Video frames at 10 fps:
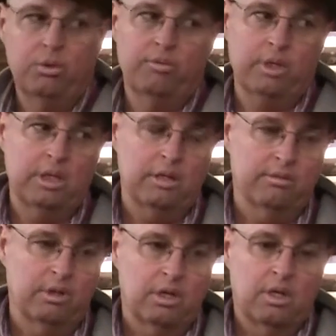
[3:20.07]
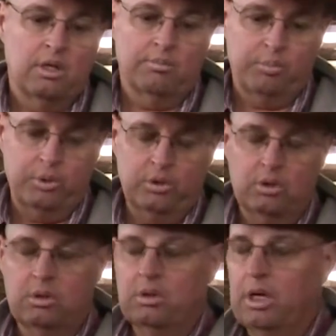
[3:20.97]
If he puts
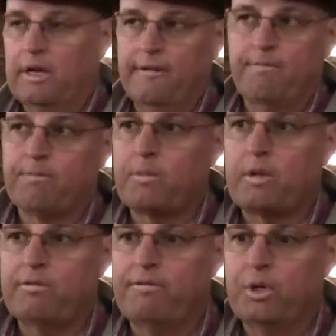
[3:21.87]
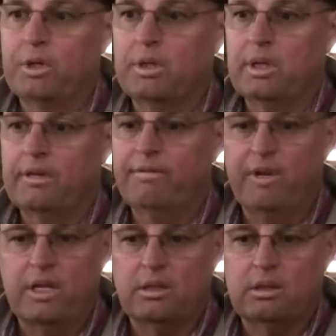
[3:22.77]
his foot in a
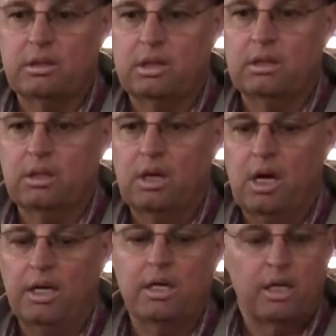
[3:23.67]
fence and gets caught,